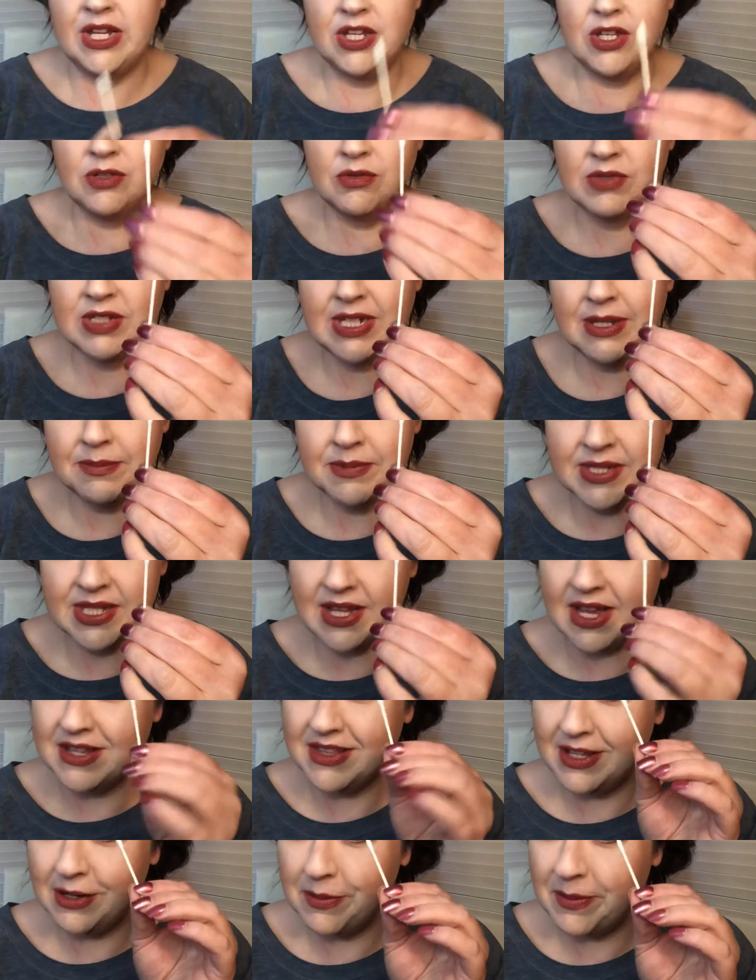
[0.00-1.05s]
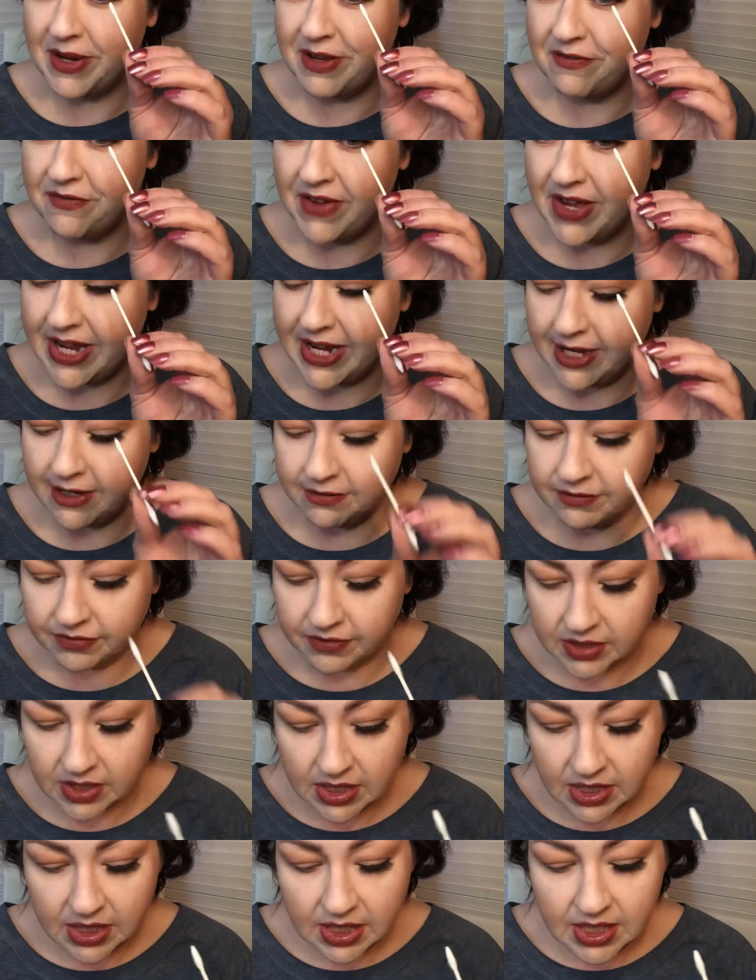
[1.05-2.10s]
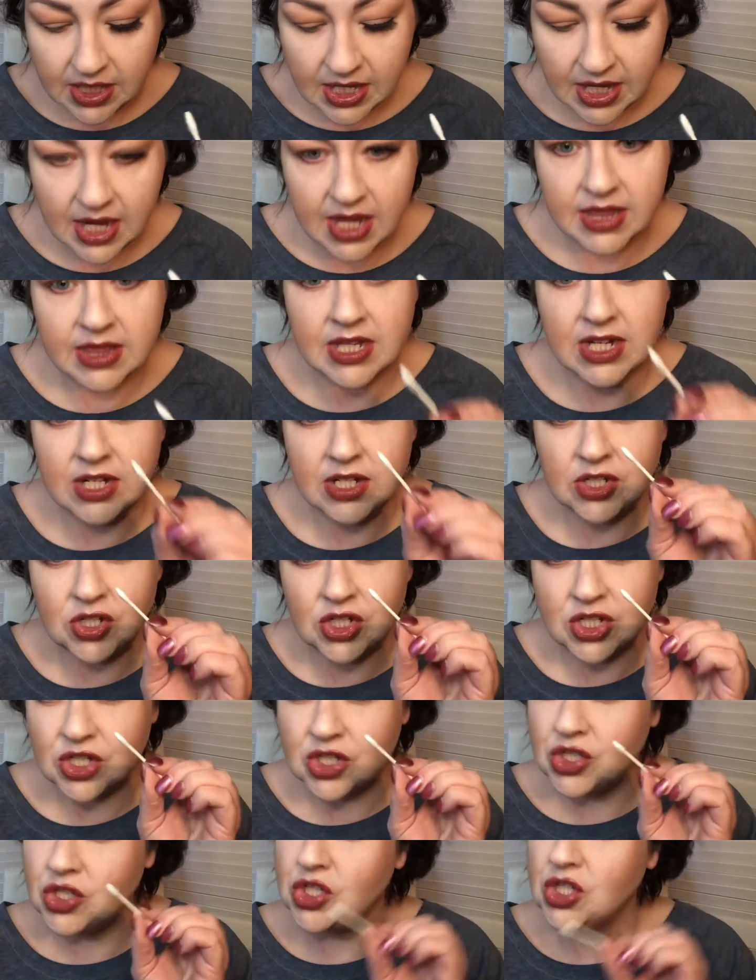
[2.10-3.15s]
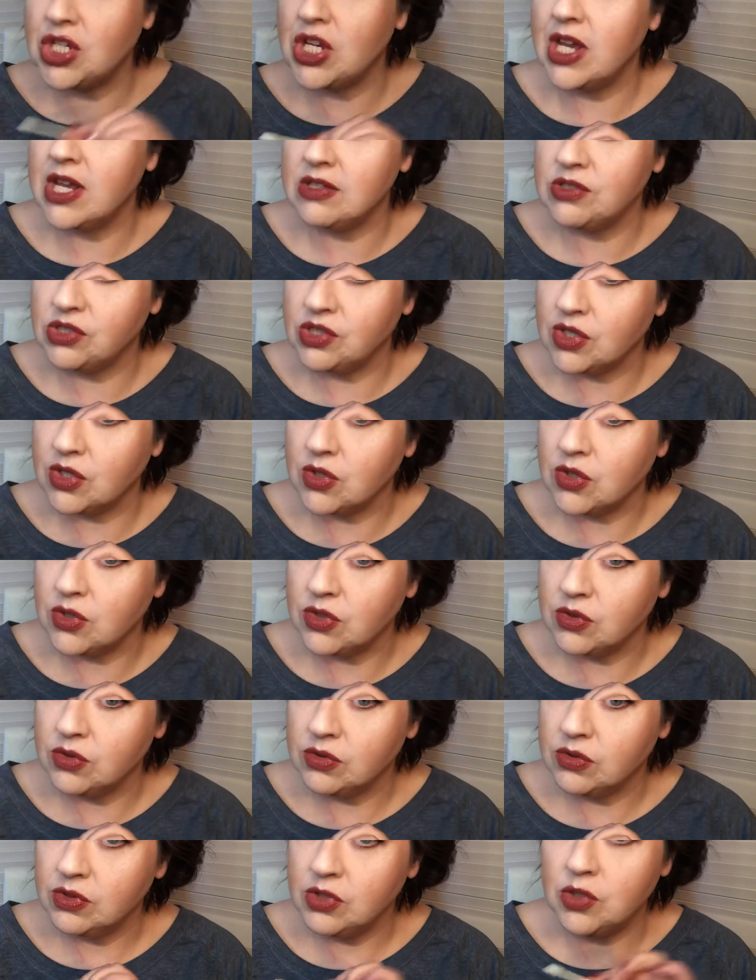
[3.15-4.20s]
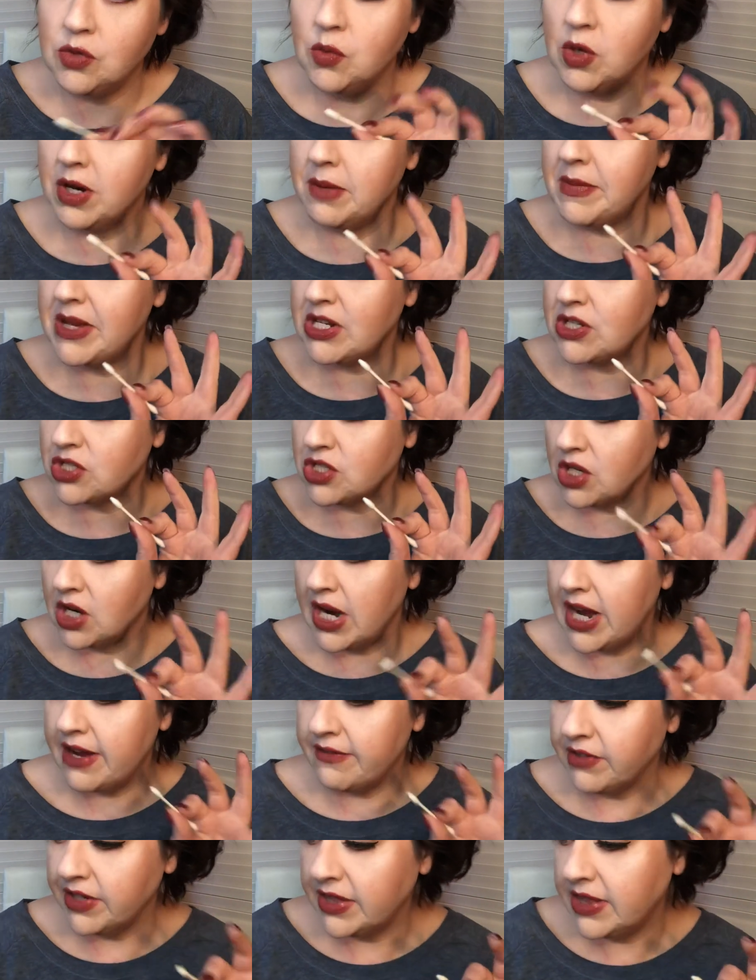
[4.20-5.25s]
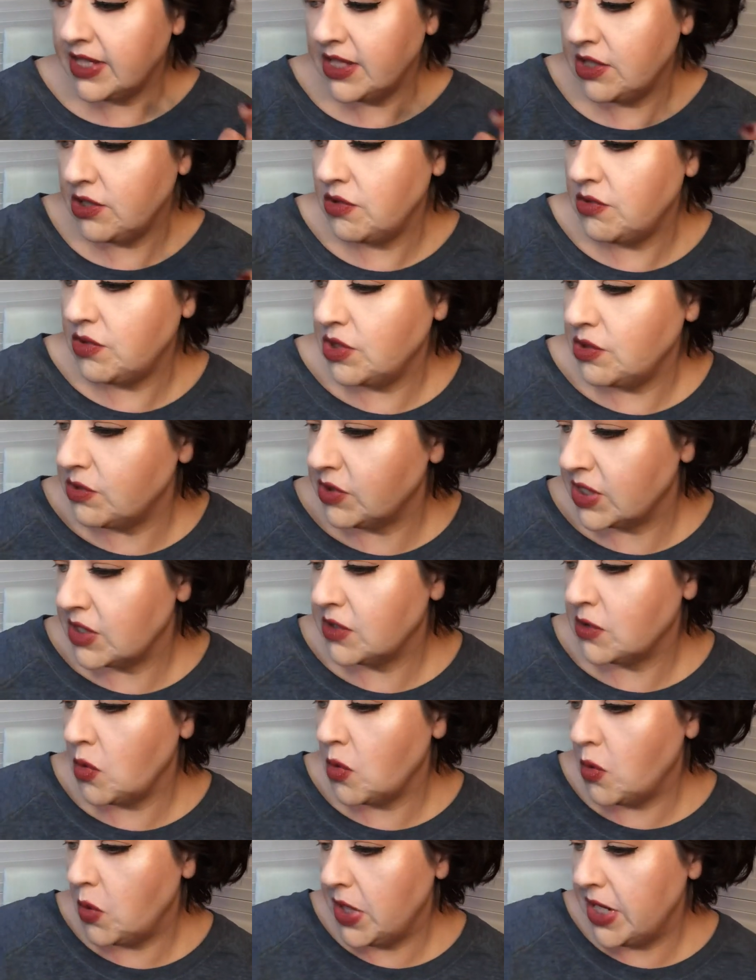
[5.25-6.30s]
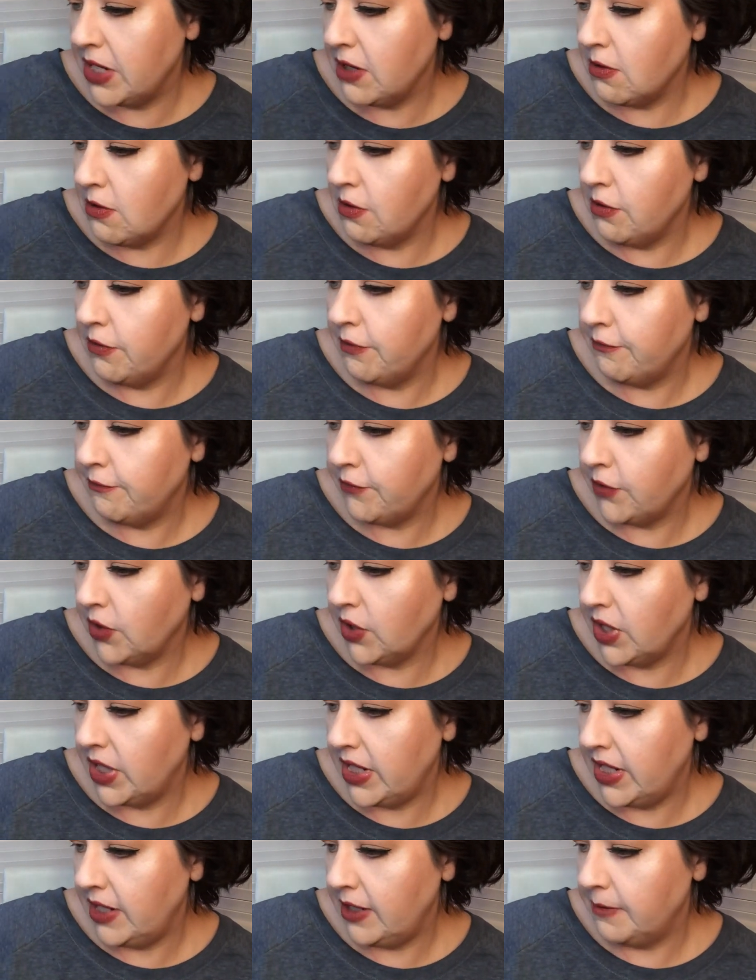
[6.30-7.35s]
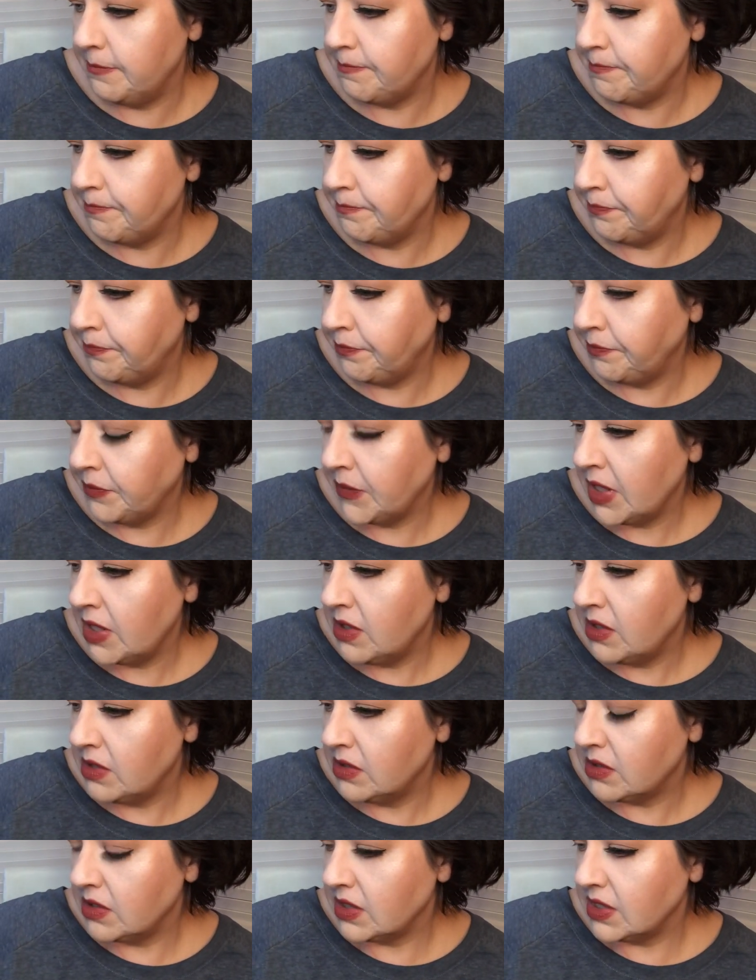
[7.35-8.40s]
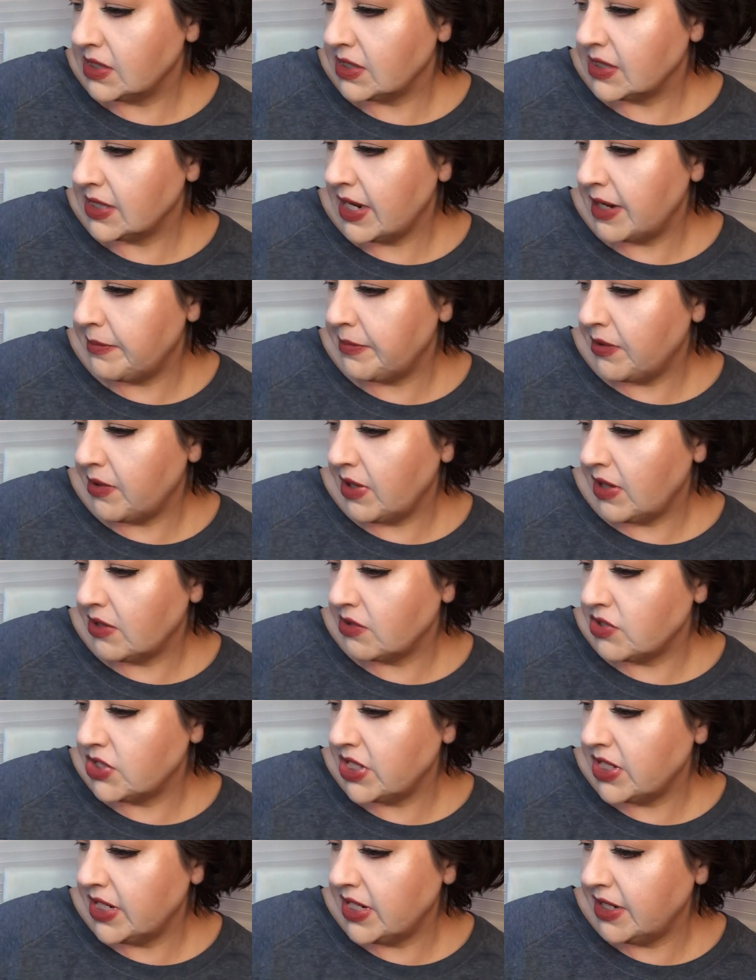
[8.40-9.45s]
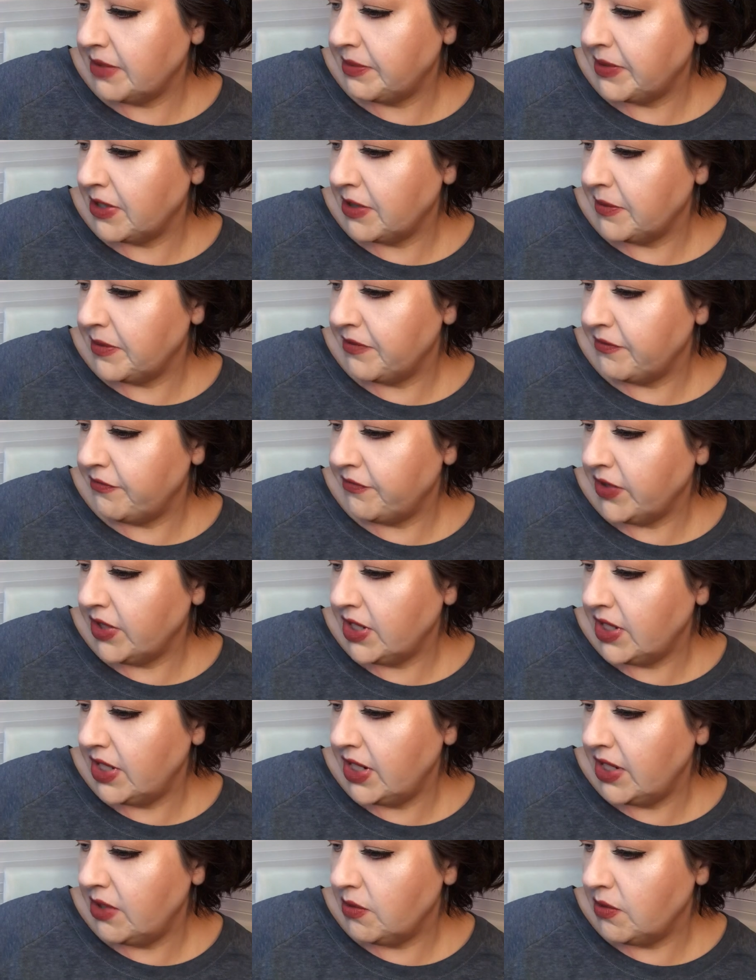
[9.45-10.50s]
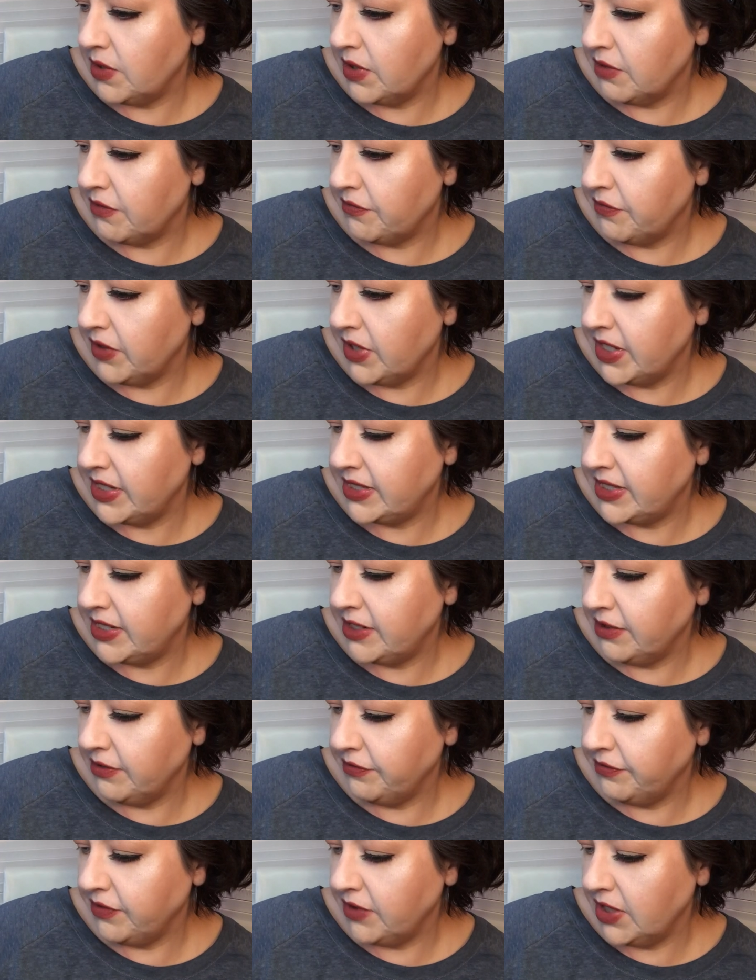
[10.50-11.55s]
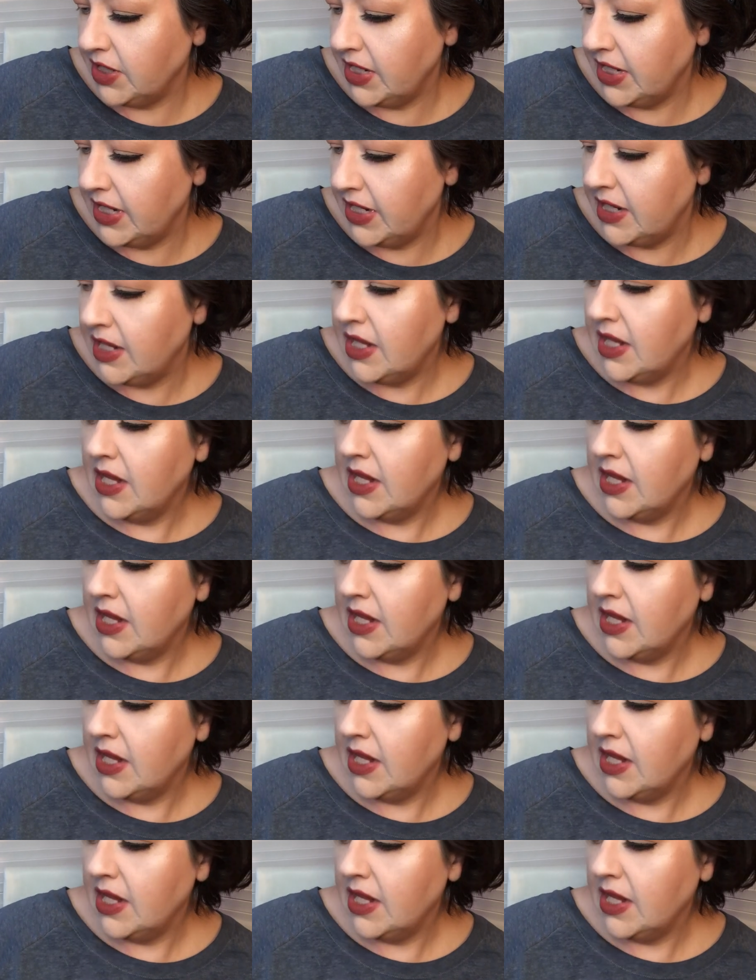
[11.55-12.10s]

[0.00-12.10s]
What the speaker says: Q-tips, they're my fave. And then just gentle. You want to make sure everything you use is oil-free. So this is hypoallergenic, paraben-free, oil-free, tear-free.